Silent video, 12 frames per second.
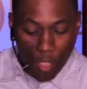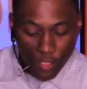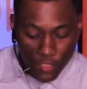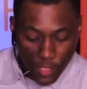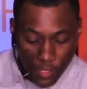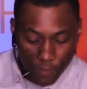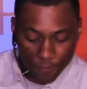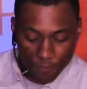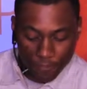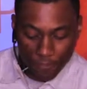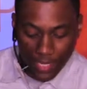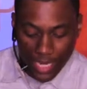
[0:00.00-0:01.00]
I'm
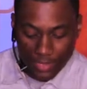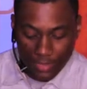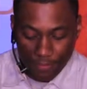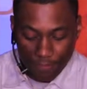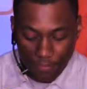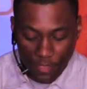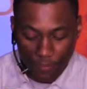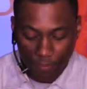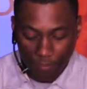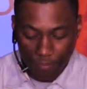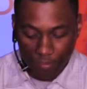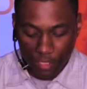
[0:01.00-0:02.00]
also not
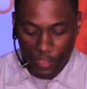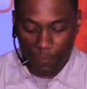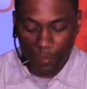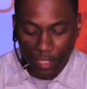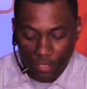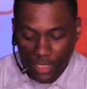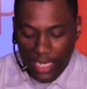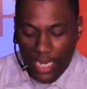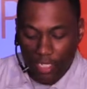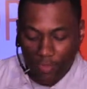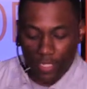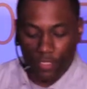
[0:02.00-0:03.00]

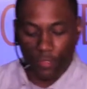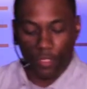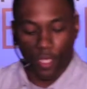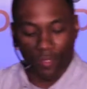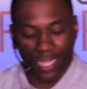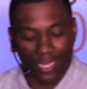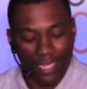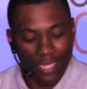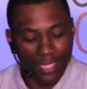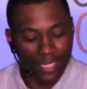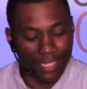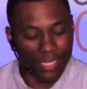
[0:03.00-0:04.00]
spiritually ignorant to know
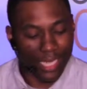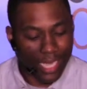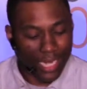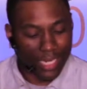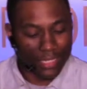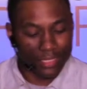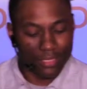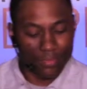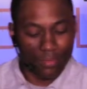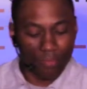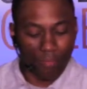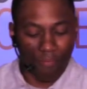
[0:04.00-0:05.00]
that God
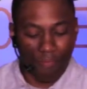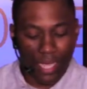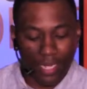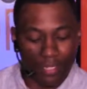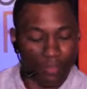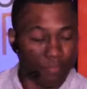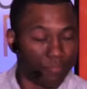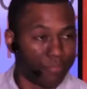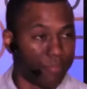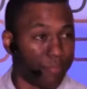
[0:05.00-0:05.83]
has provided